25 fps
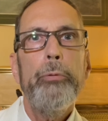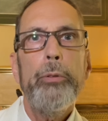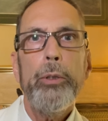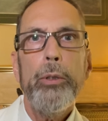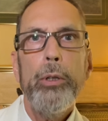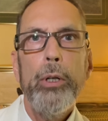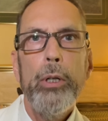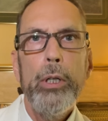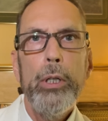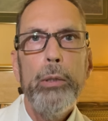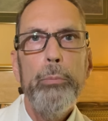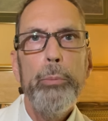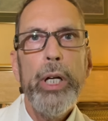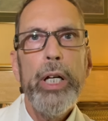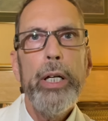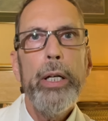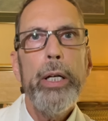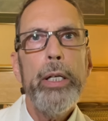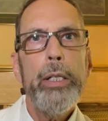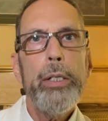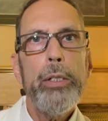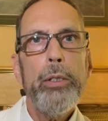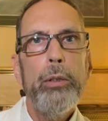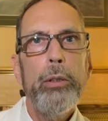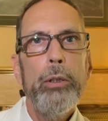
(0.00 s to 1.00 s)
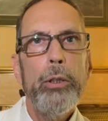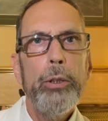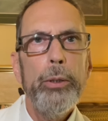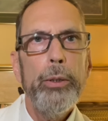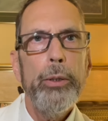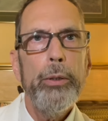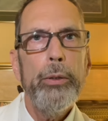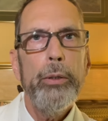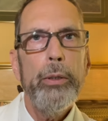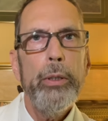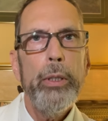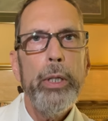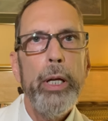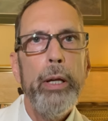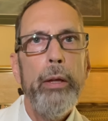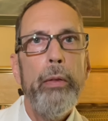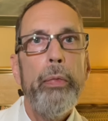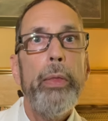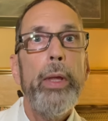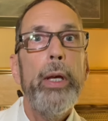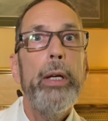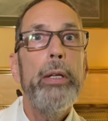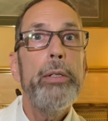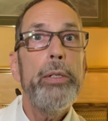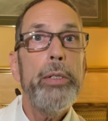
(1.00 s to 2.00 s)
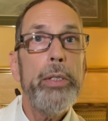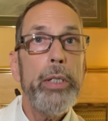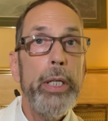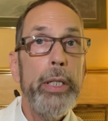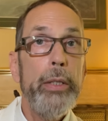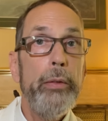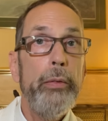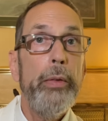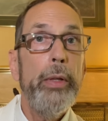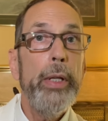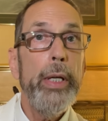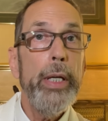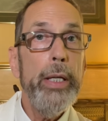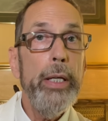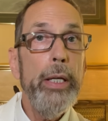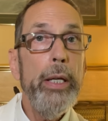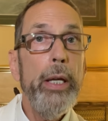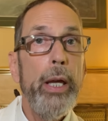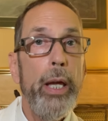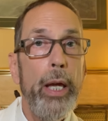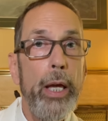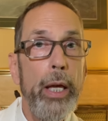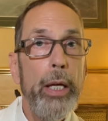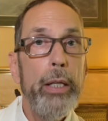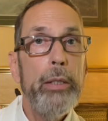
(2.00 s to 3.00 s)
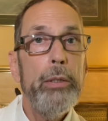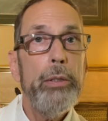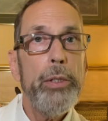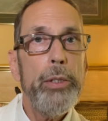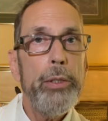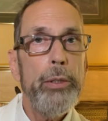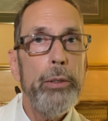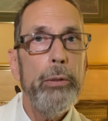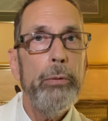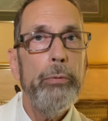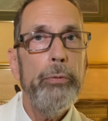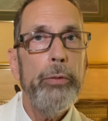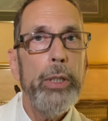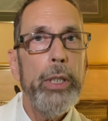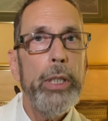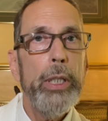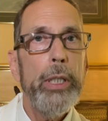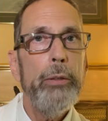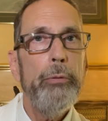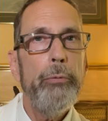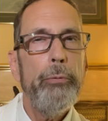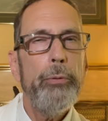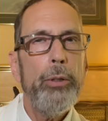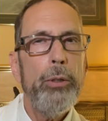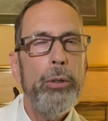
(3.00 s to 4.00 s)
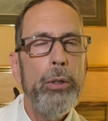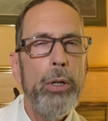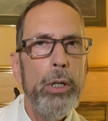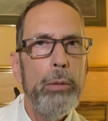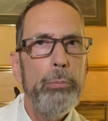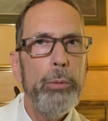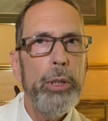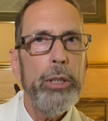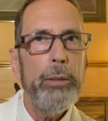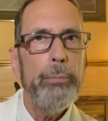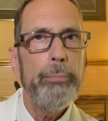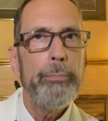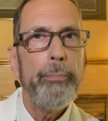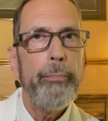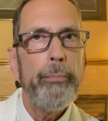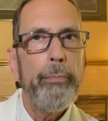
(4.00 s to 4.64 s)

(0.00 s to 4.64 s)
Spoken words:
trauma has learned is that they can survive trauma.